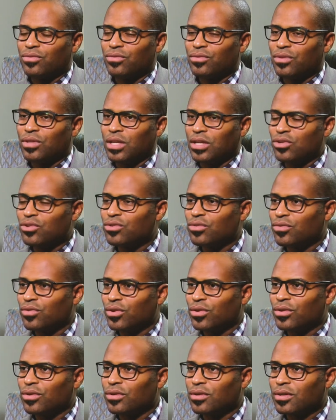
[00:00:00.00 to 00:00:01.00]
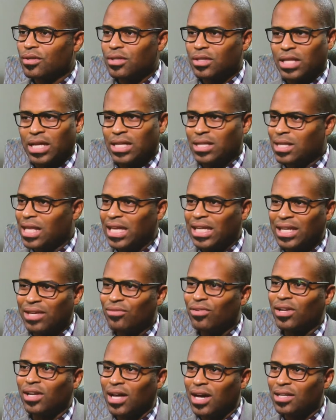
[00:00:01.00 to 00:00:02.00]
the introvert, they live
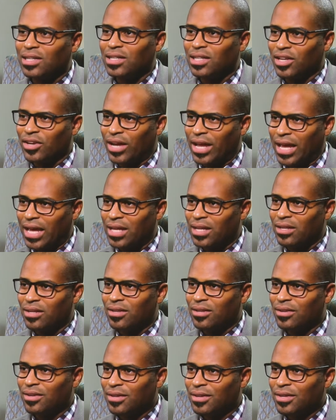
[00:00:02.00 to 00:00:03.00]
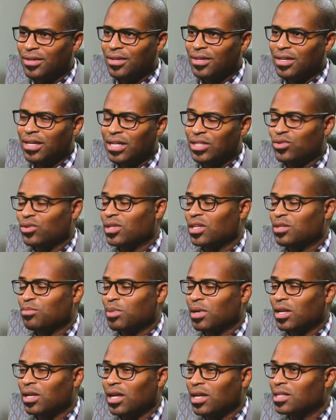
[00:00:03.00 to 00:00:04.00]
a lot in their head, and so they
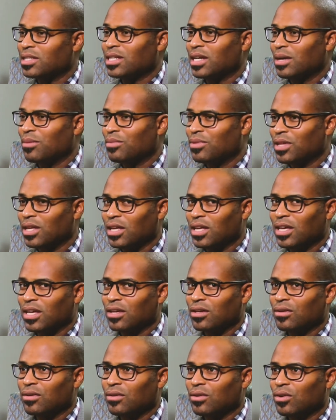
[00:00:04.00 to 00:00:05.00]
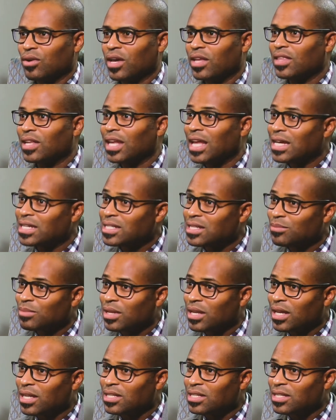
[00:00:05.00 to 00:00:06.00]
spend a lot of time thinking, okay, the last time that
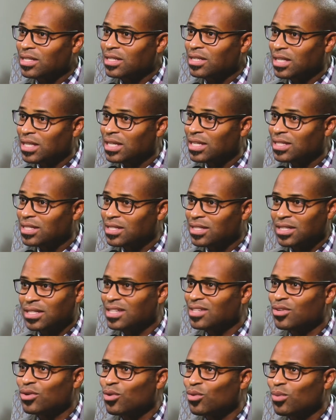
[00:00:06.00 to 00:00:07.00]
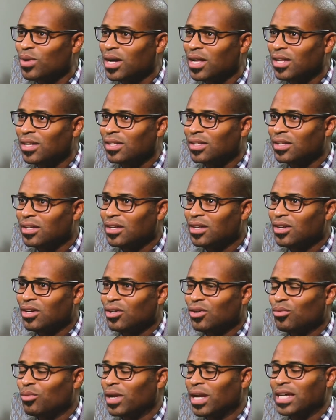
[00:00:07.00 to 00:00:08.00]
I did this, it didn't go well.
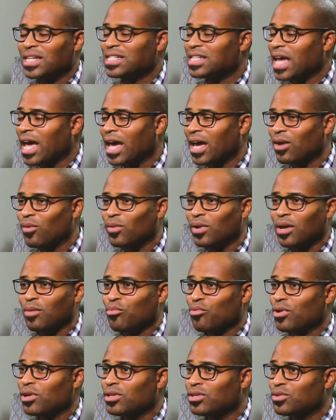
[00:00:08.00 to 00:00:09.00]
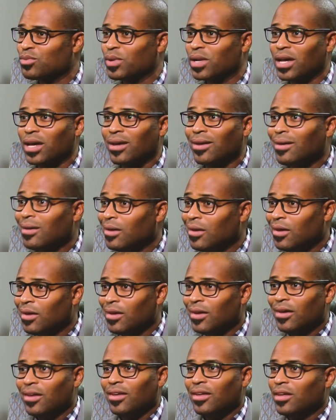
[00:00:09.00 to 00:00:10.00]
When I sang, when I preached,
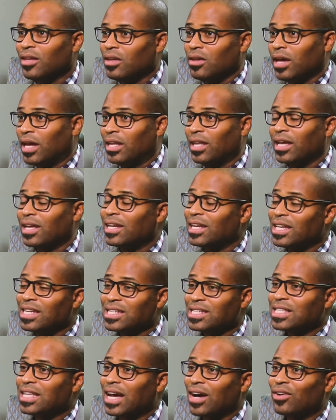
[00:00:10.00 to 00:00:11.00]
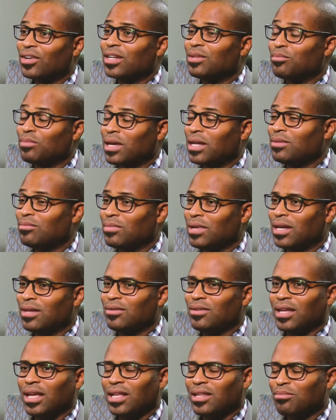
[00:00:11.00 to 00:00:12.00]
and they can list down
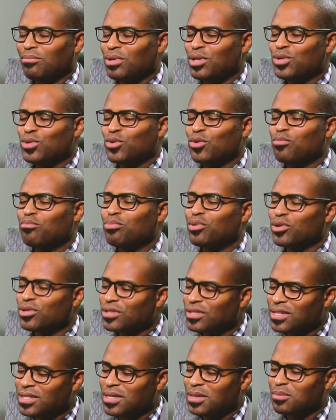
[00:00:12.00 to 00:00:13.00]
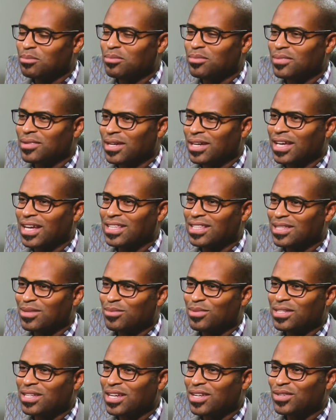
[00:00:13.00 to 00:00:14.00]
and be so burdensome against
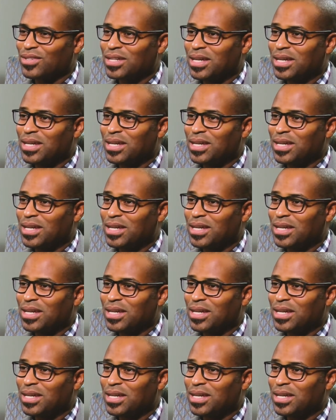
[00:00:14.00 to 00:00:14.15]
themselves,